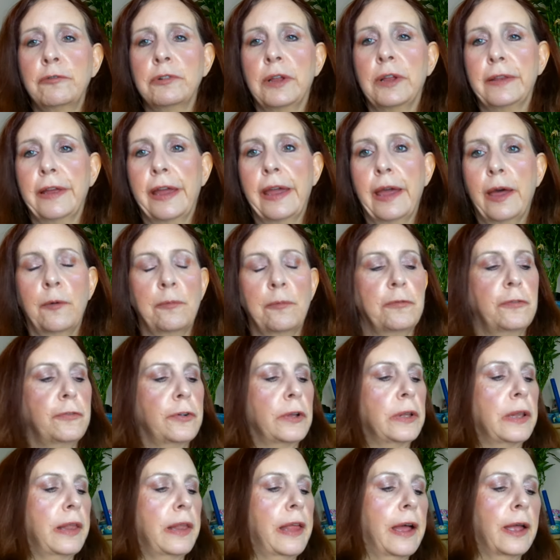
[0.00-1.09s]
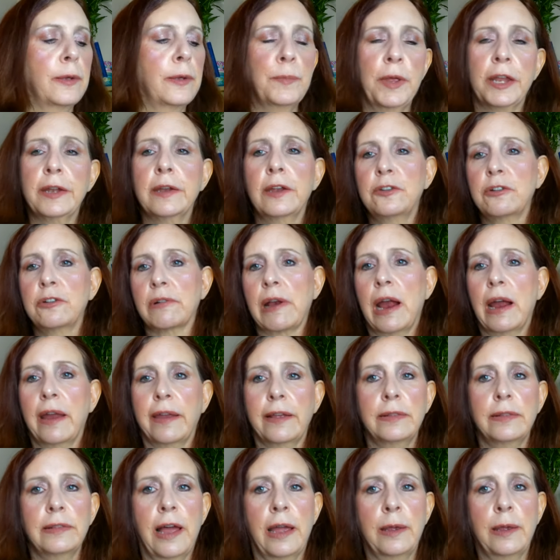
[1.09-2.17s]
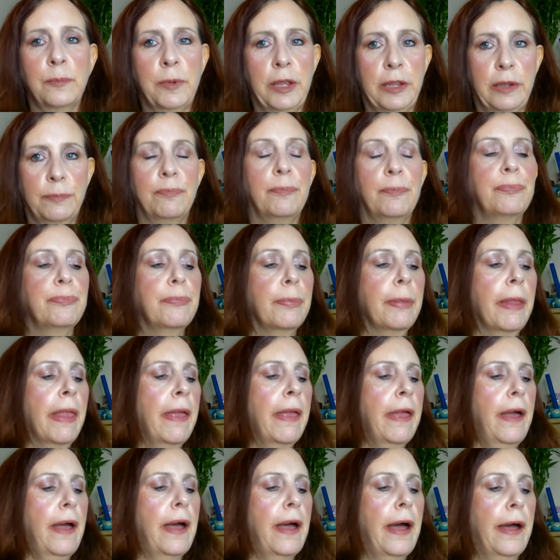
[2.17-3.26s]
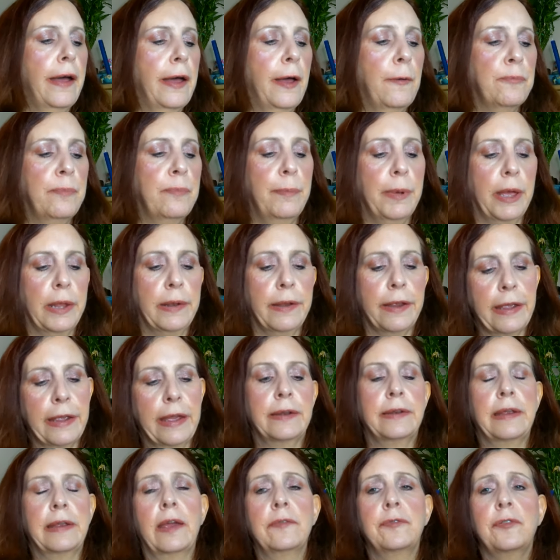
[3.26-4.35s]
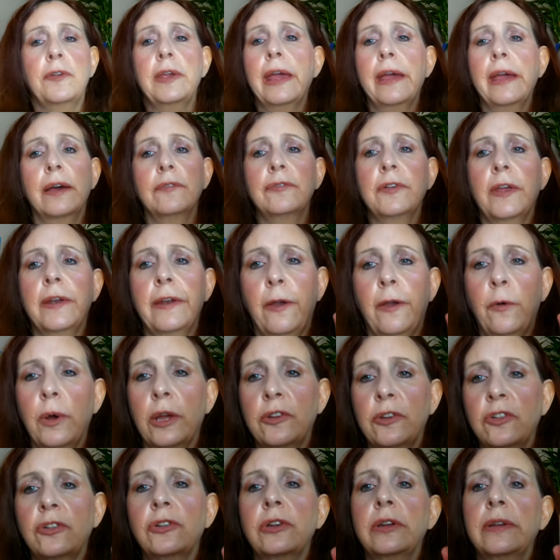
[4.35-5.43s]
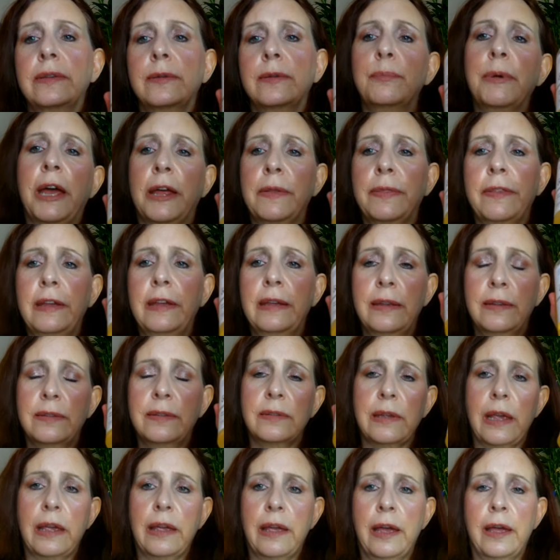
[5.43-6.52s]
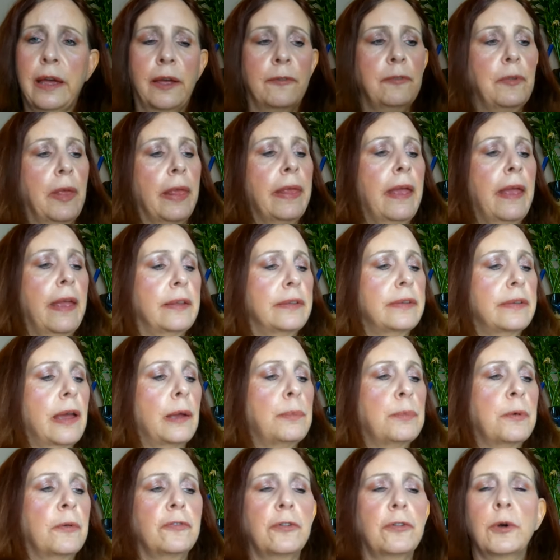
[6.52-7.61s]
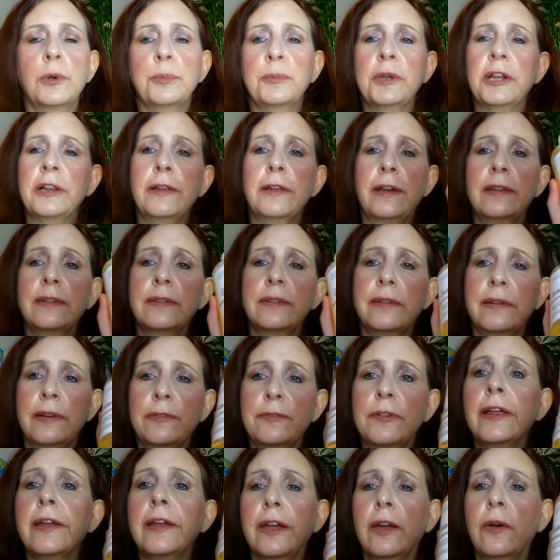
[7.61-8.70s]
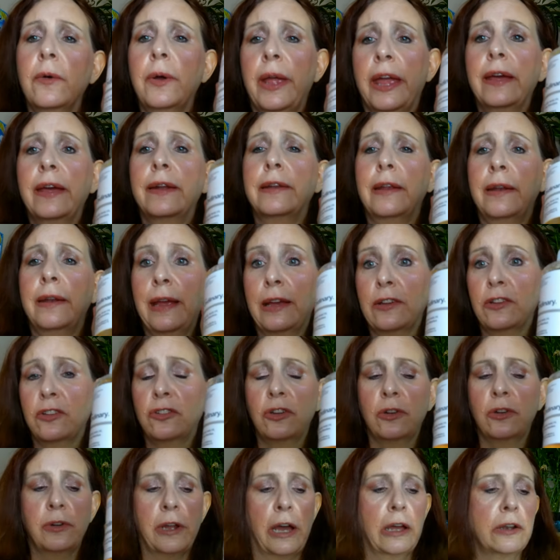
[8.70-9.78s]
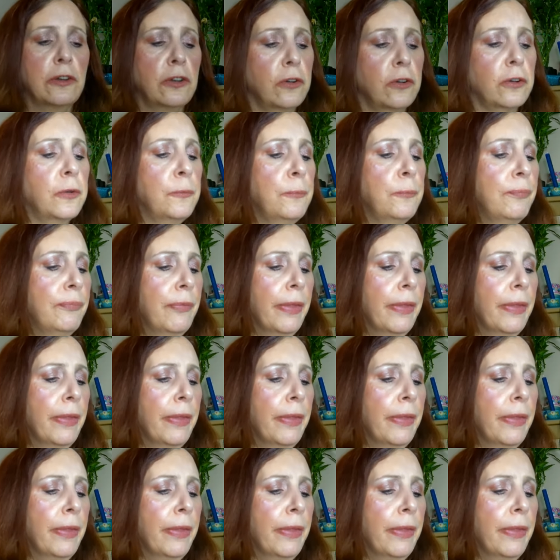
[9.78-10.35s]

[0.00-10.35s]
really helpful. I'm in a dry climate. Um, but again, if you have any questions about these uh, type of formulas, definitely go ahead and ask your doctor.